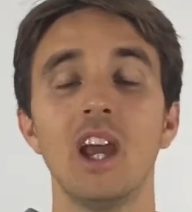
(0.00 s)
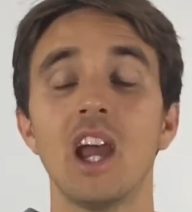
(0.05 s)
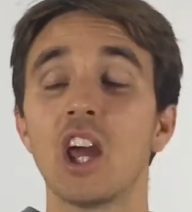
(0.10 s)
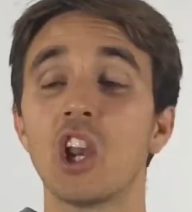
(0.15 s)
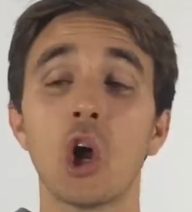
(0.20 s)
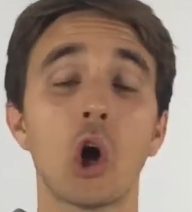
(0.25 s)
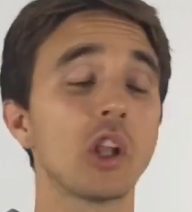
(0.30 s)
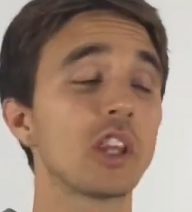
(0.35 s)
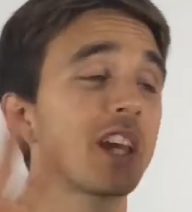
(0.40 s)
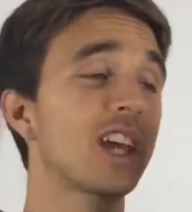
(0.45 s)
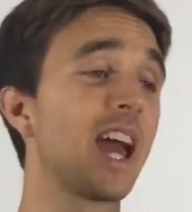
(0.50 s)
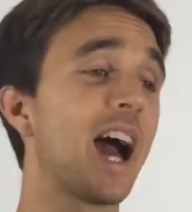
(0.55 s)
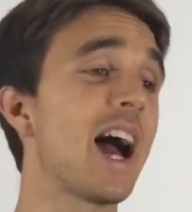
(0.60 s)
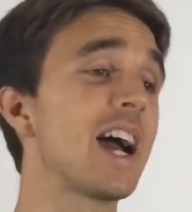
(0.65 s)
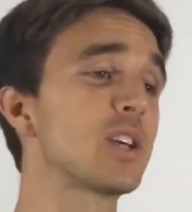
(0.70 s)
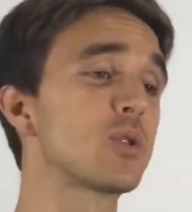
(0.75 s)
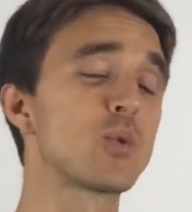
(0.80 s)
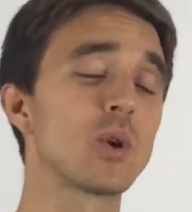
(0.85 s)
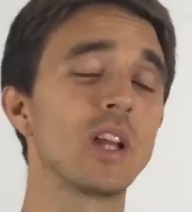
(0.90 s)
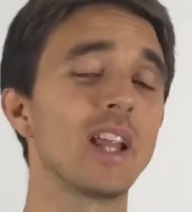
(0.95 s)
And all the
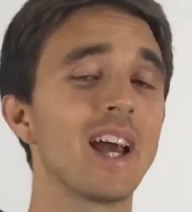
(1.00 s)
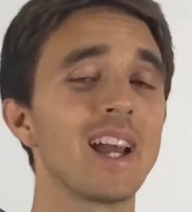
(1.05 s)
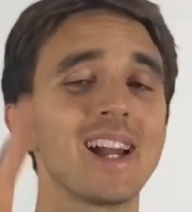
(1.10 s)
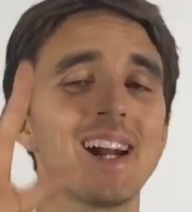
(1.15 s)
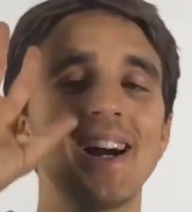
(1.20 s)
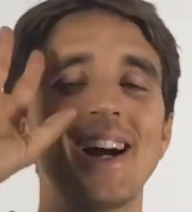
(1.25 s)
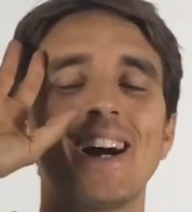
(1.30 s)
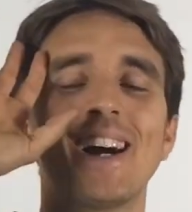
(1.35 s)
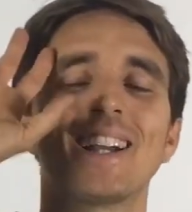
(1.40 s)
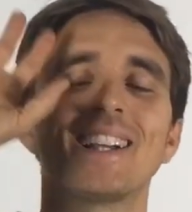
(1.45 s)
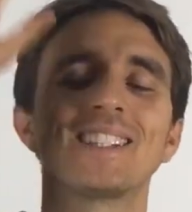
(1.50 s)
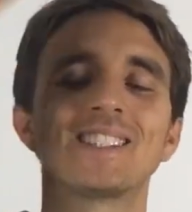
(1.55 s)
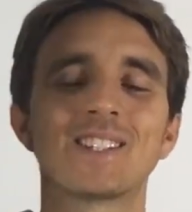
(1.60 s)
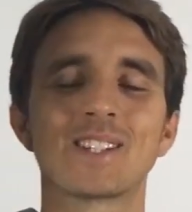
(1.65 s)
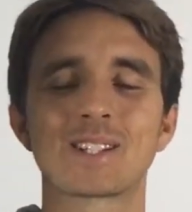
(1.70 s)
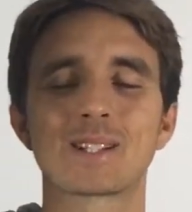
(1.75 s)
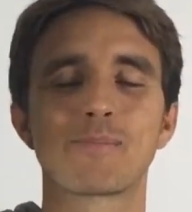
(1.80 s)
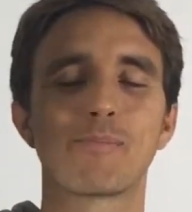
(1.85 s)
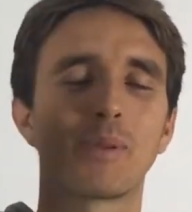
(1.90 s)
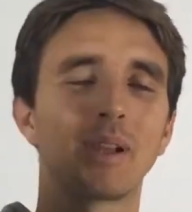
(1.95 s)
guys were like, he's
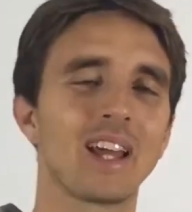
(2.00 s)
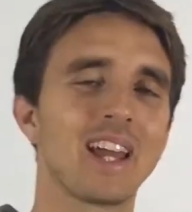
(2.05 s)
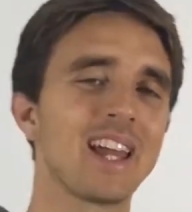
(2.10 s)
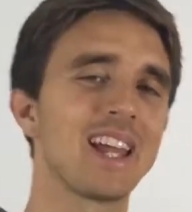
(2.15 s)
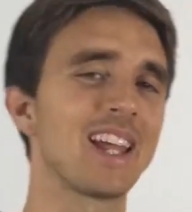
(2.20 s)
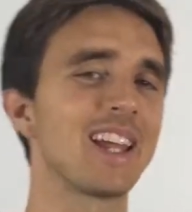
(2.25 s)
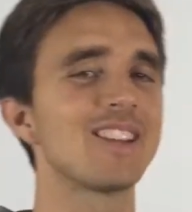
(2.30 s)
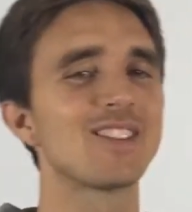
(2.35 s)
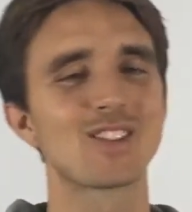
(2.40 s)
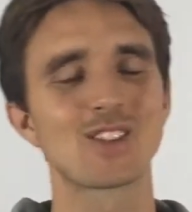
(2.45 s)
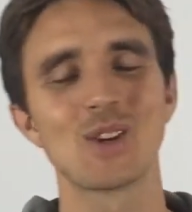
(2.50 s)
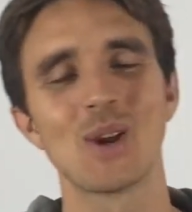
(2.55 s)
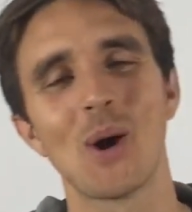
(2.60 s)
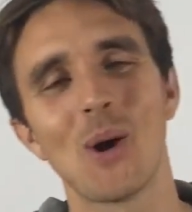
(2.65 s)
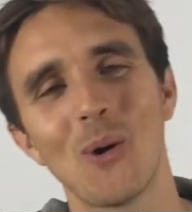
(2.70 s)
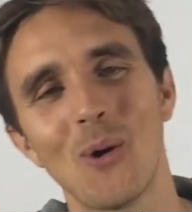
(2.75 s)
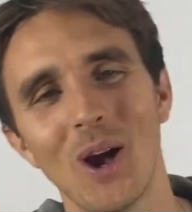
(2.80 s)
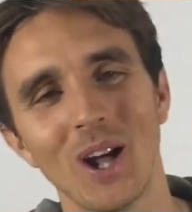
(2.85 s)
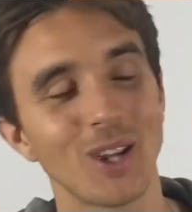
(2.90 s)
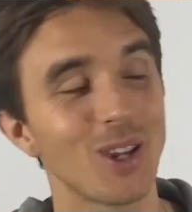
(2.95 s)
just playing, it's
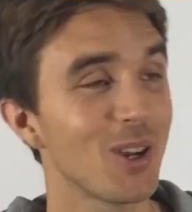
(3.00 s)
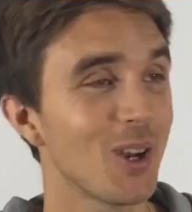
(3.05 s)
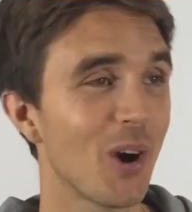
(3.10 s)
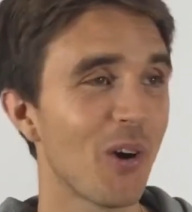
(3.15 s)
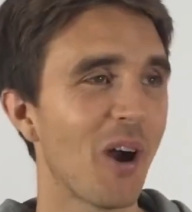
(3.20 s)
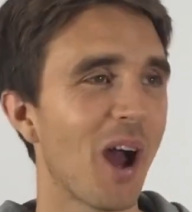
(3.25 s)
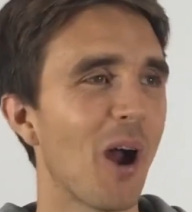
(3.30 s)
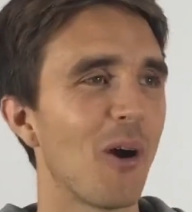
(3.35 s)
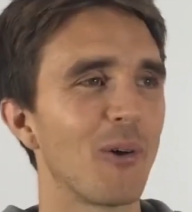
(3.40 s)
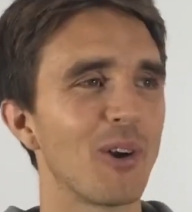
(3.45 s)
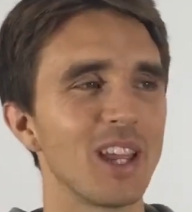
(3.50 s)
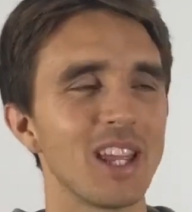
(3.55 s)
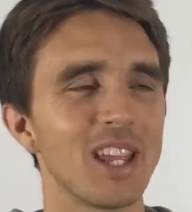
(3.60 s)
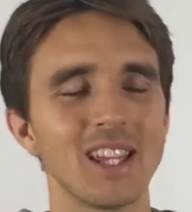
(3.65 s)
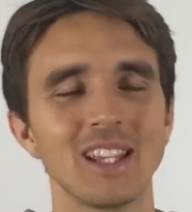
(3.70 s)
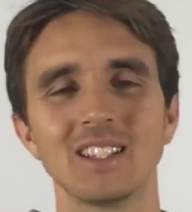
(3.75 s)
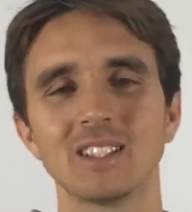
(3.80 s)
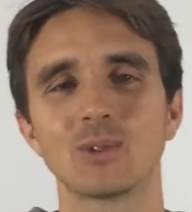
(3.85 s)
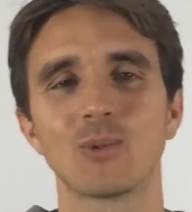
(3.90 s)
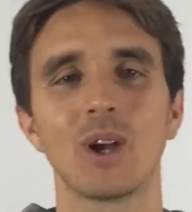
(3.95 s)
Noah, you know how he
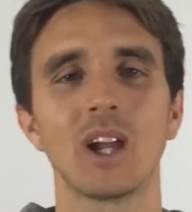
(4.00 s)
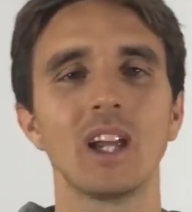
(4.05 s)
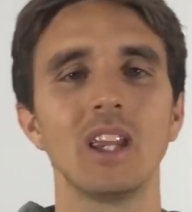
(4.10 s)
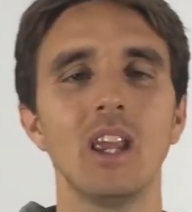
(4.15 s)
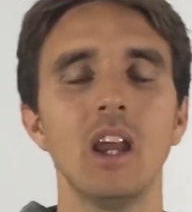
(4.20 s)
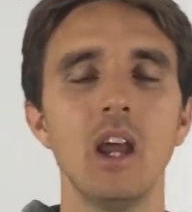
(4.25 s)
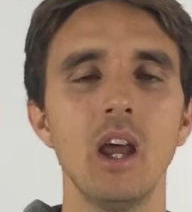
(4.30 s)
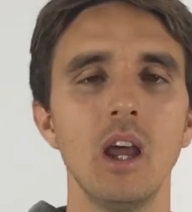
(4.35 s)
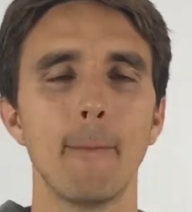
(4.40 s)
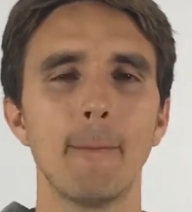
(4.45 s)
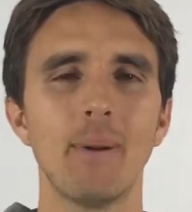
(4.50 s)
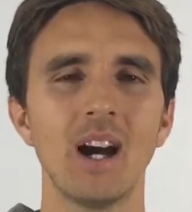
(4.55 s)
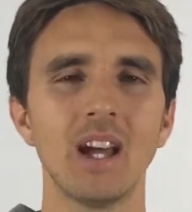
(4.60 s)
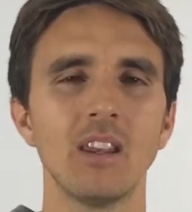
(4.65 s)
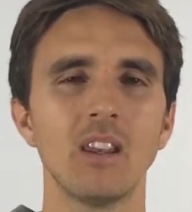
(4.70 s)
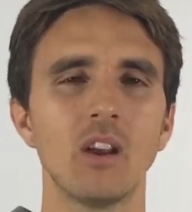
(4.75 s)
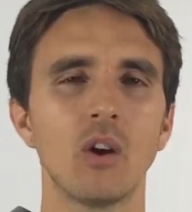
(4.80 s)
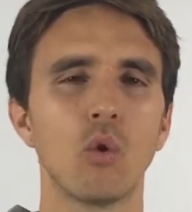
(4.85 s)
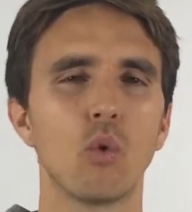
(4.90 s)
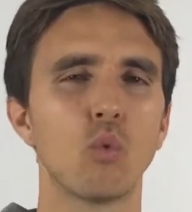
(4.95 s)
is, right?
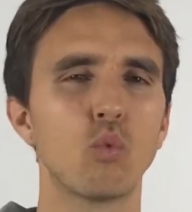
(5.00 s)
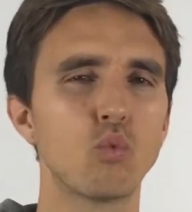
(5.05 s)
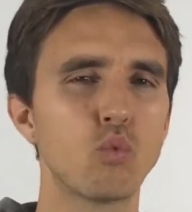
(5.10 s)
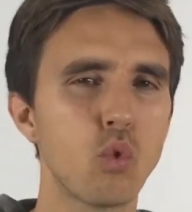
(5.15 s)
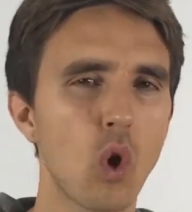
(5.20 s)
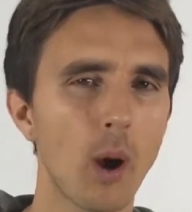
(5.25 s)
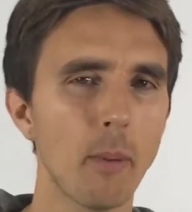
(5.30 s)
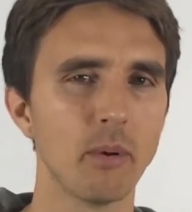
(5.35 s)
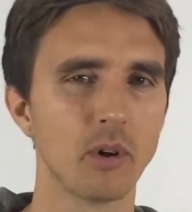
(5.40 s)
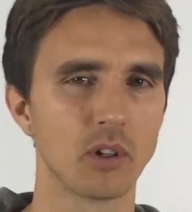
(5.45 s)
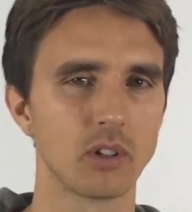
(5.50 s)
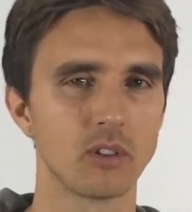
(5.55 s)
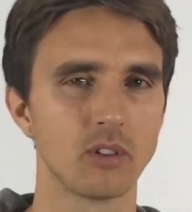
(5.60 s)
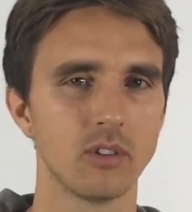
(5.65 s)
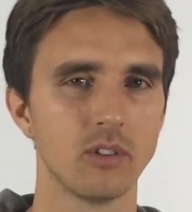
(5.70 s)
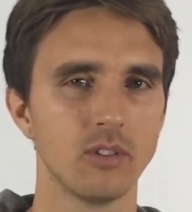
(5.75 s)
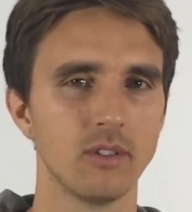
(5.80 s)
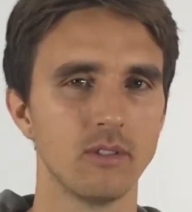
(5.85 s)
But Robert,